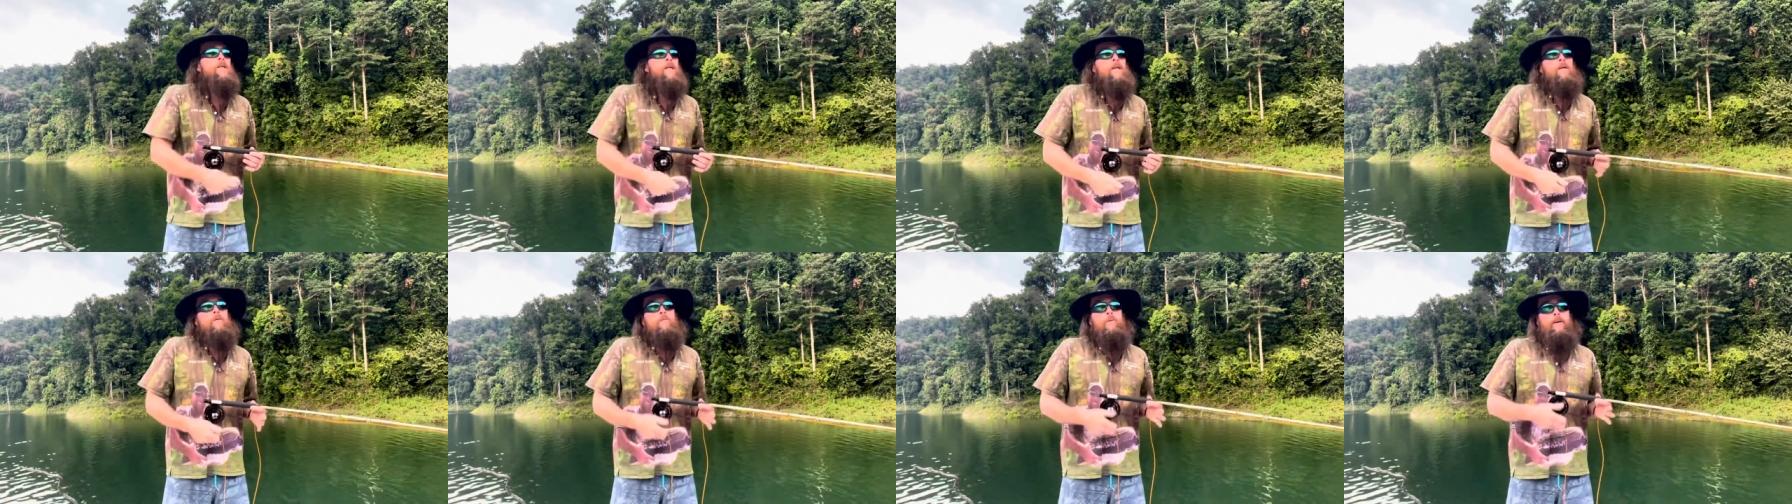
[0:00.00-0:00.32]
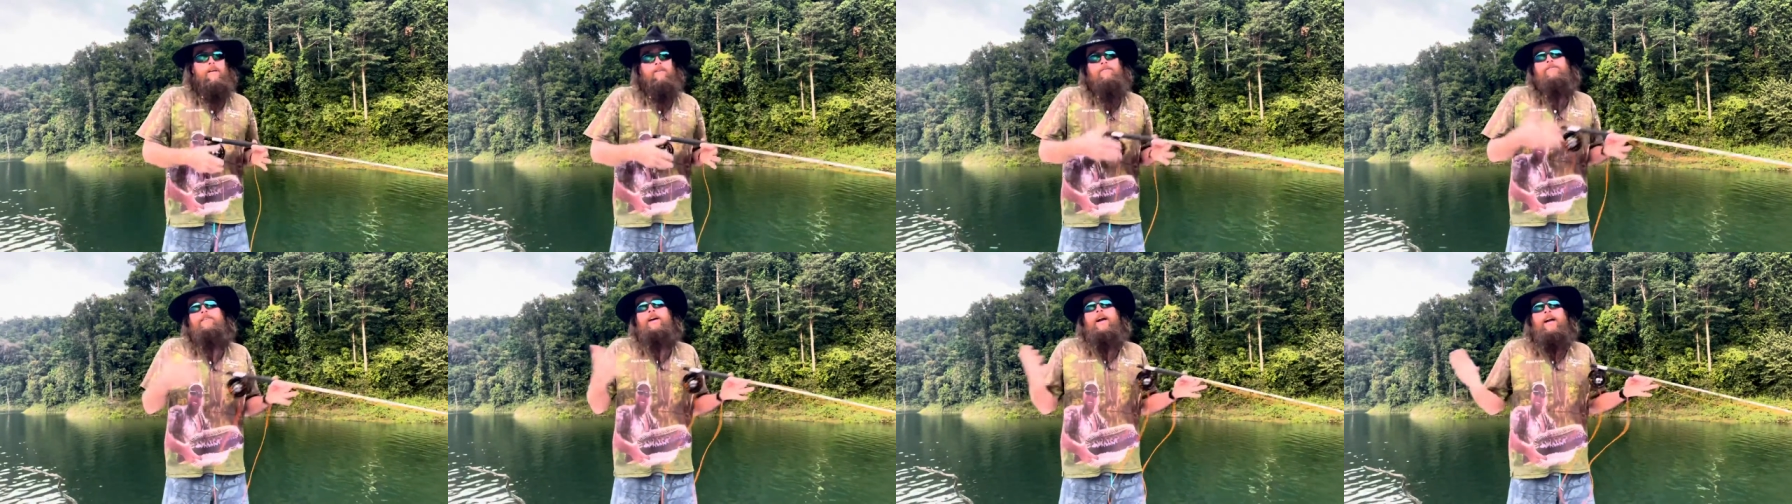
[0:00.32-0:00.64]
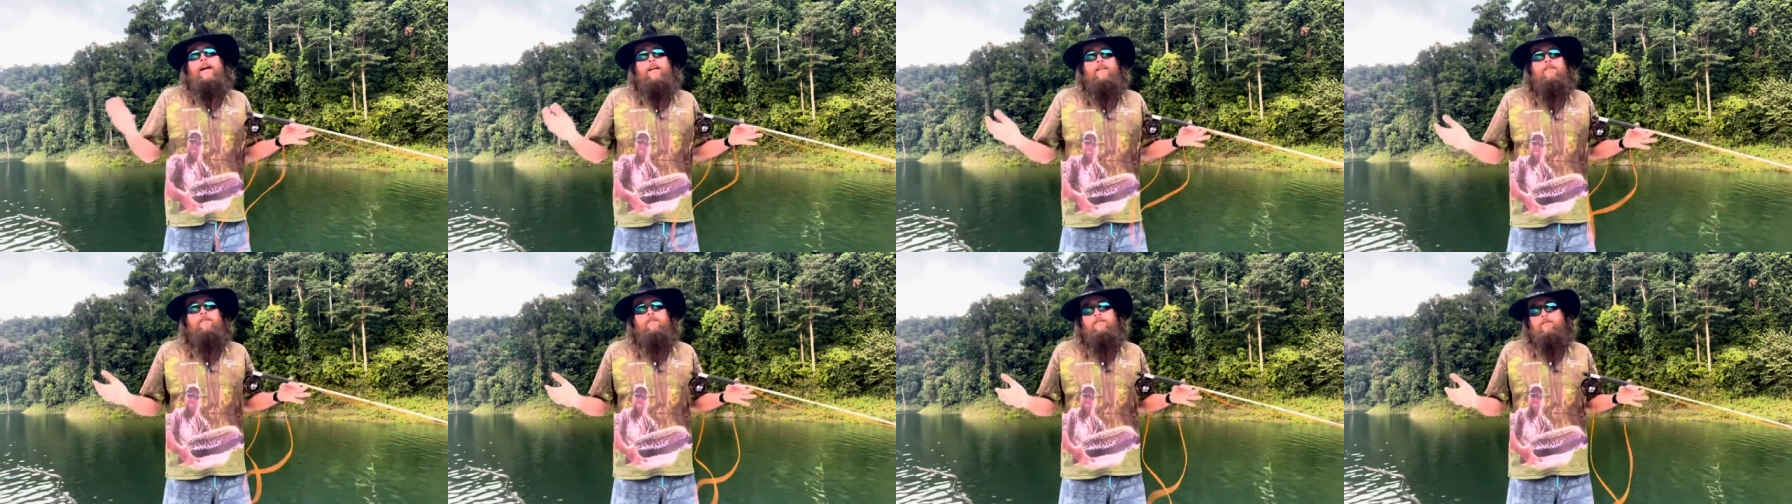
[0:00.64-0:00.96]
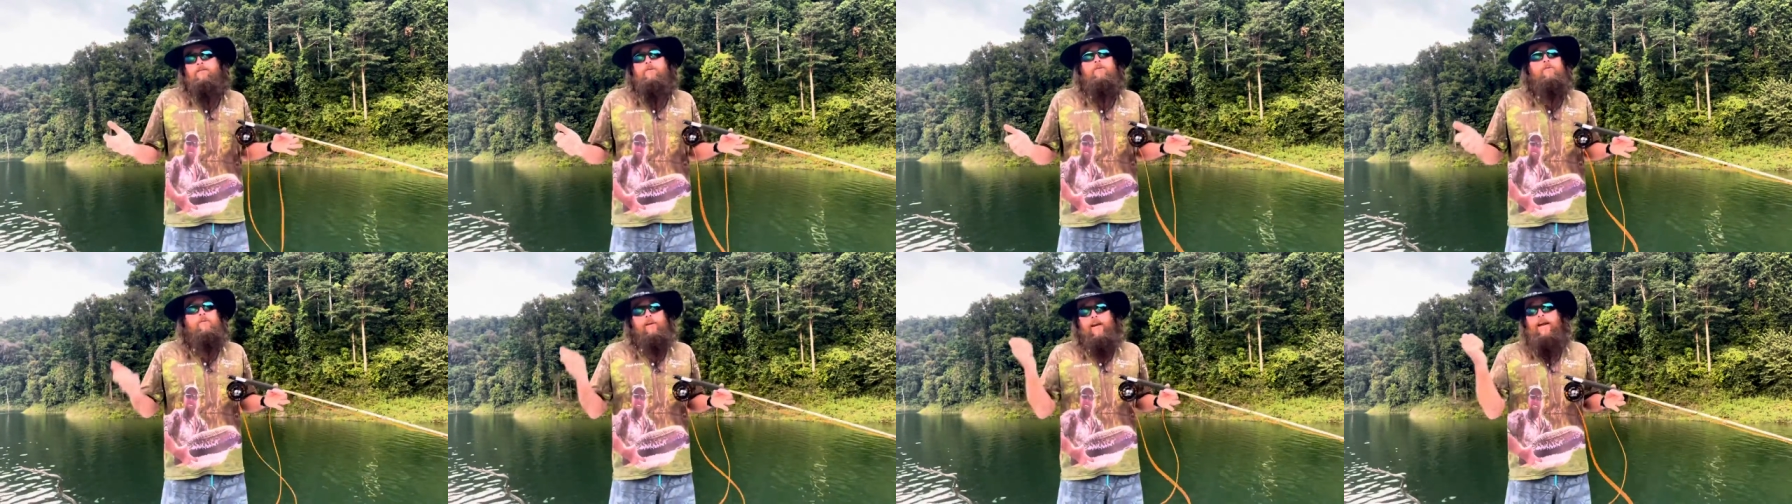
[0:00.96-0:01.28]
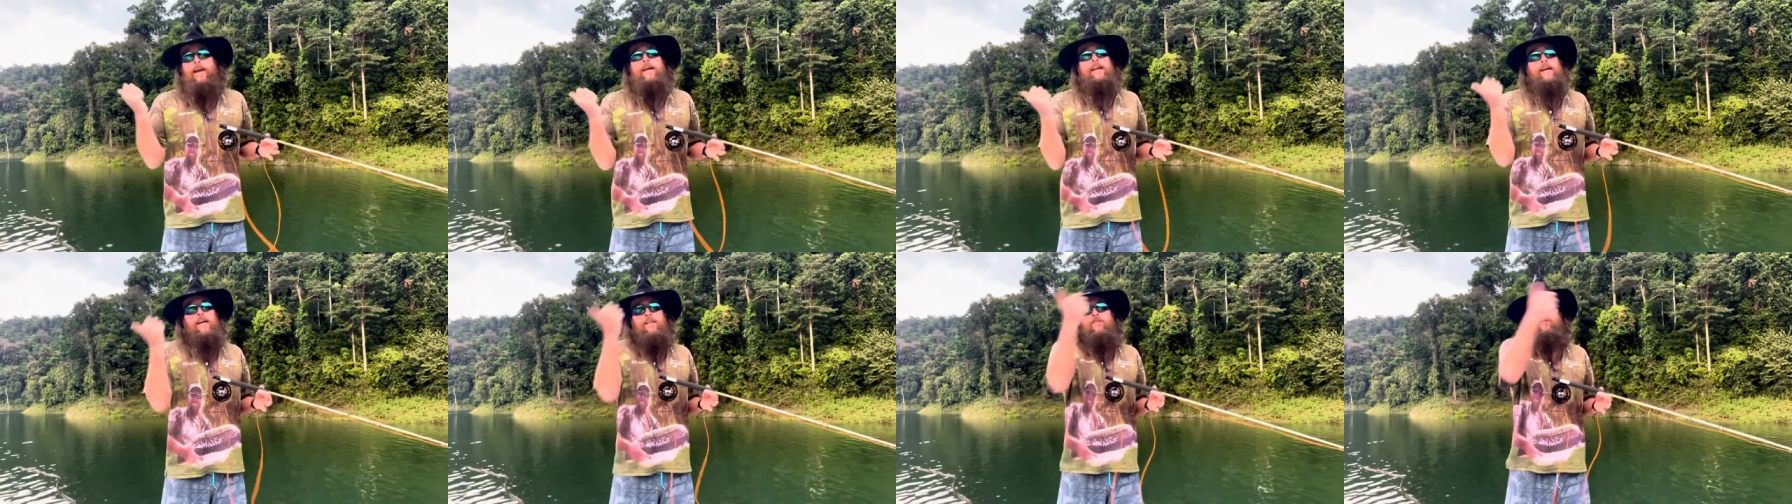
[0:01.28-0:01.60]
when in fact you
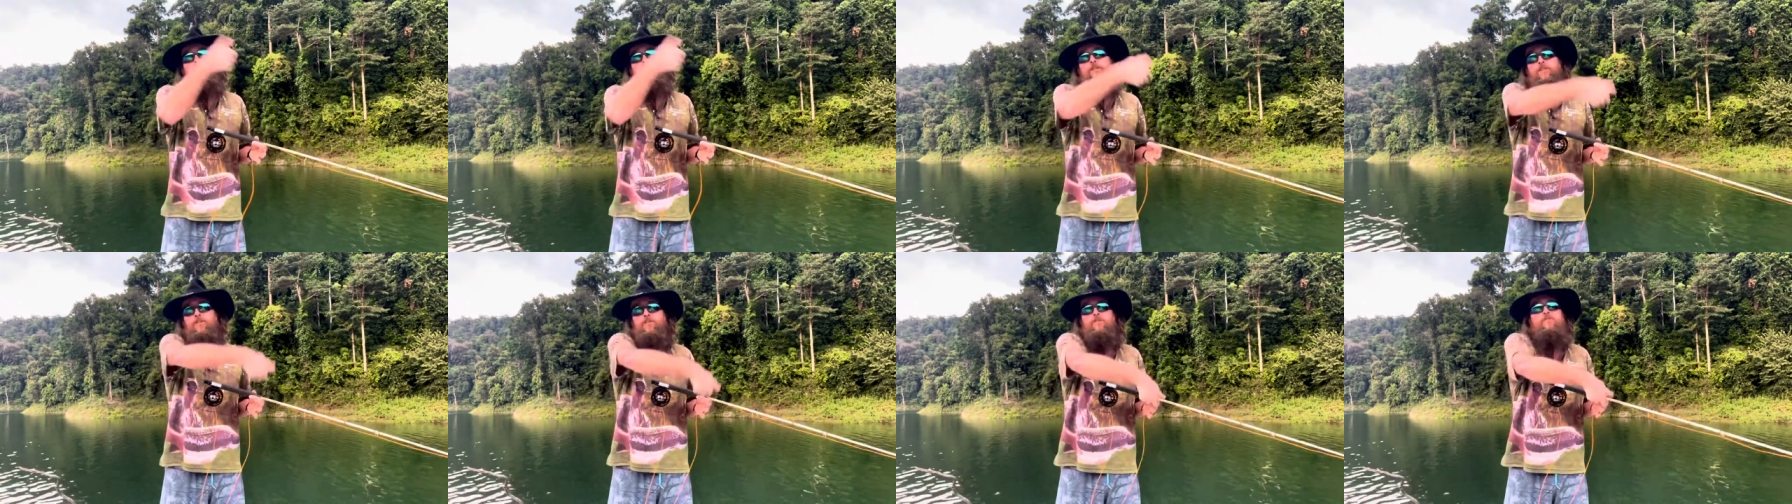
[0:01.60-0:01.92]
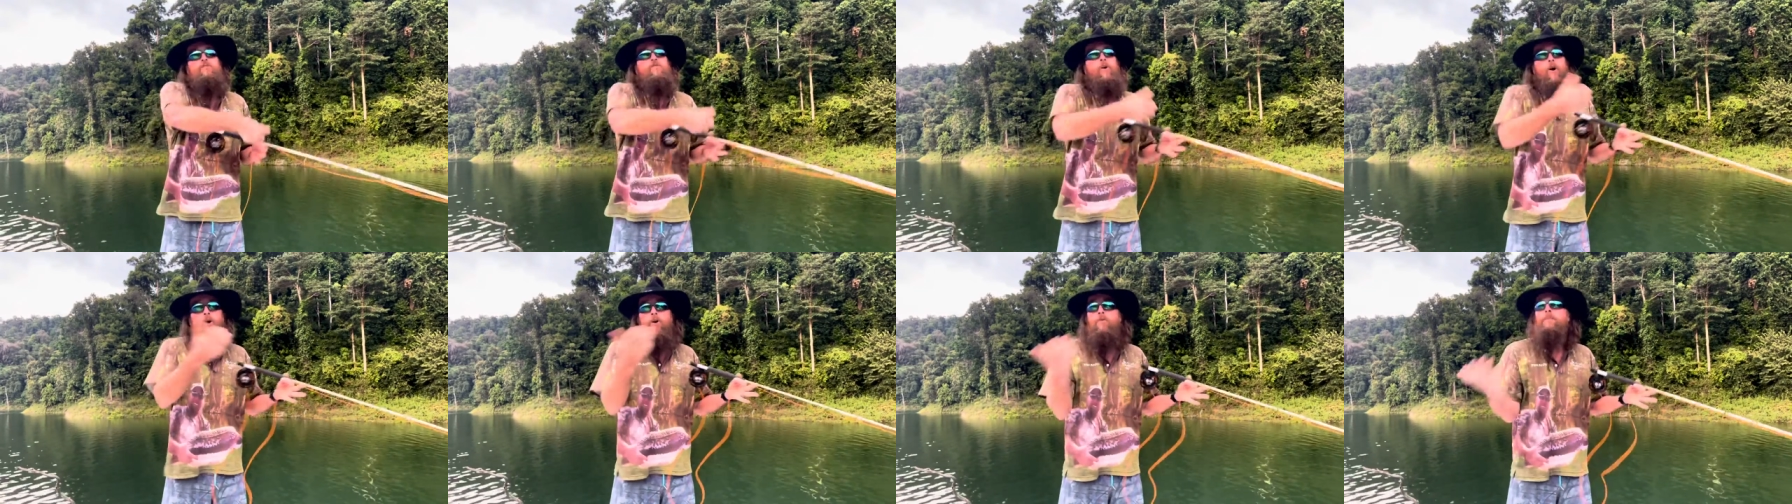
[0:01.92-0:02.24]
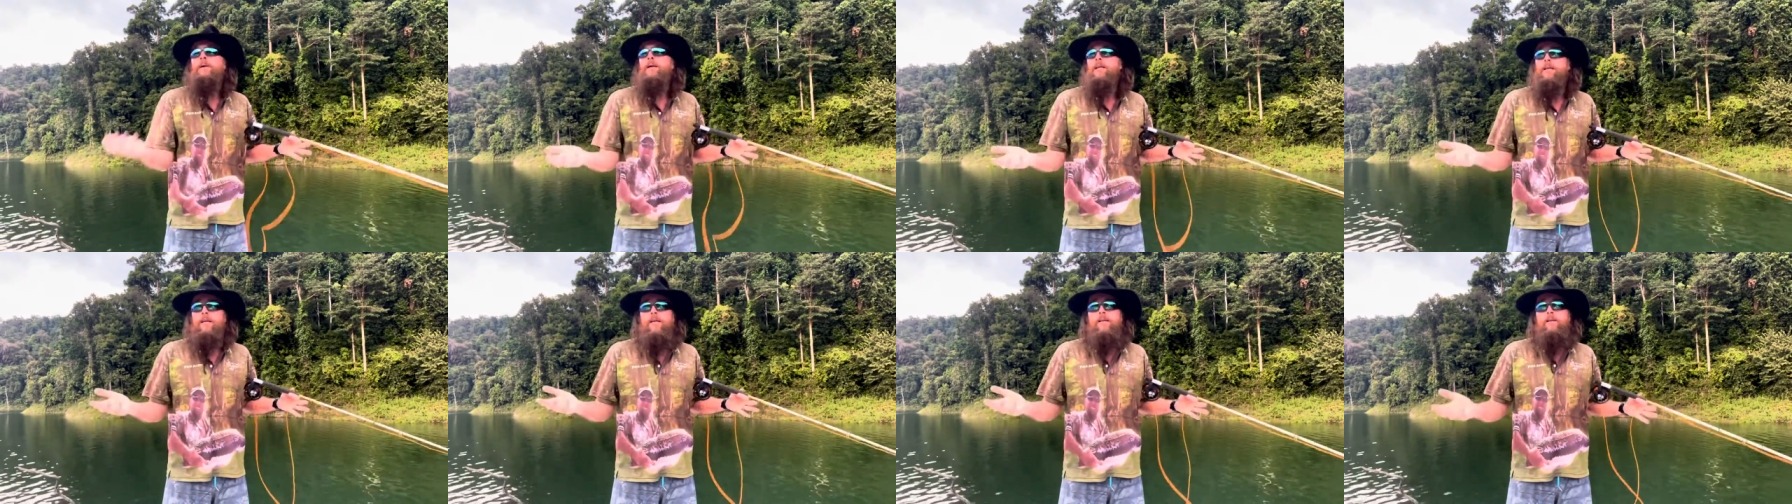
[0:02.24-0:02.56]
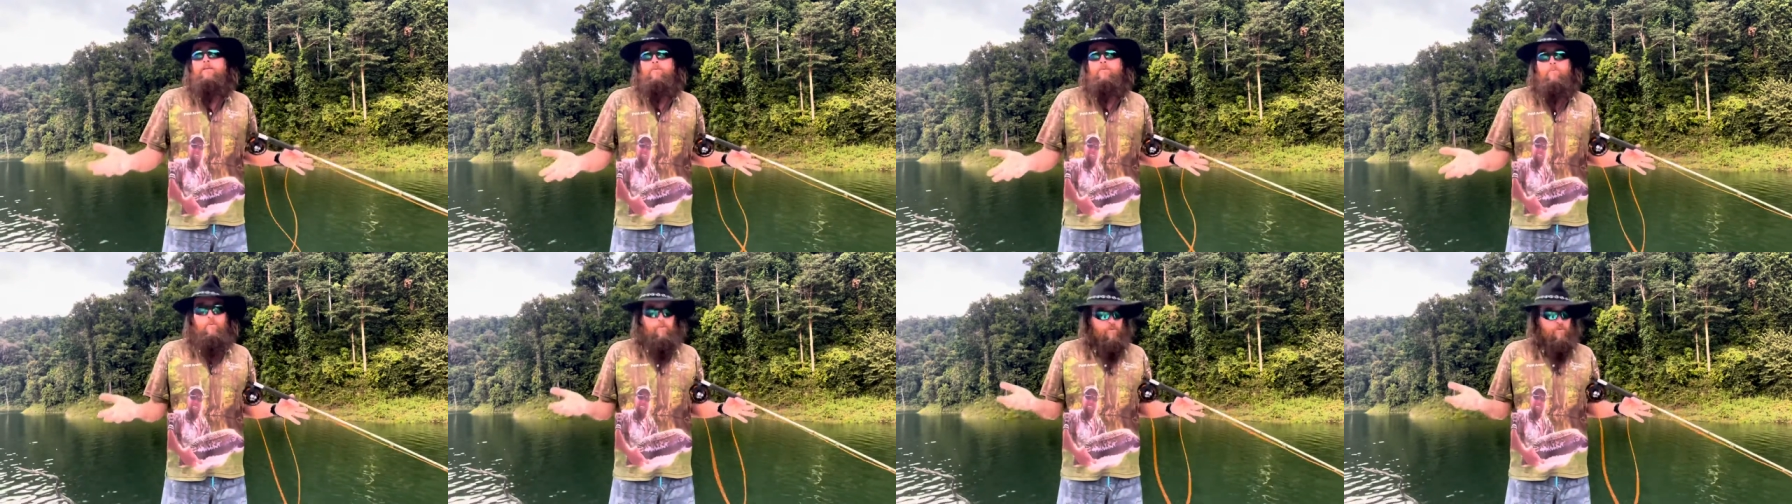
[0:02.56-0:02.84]
can actually just dome it and it will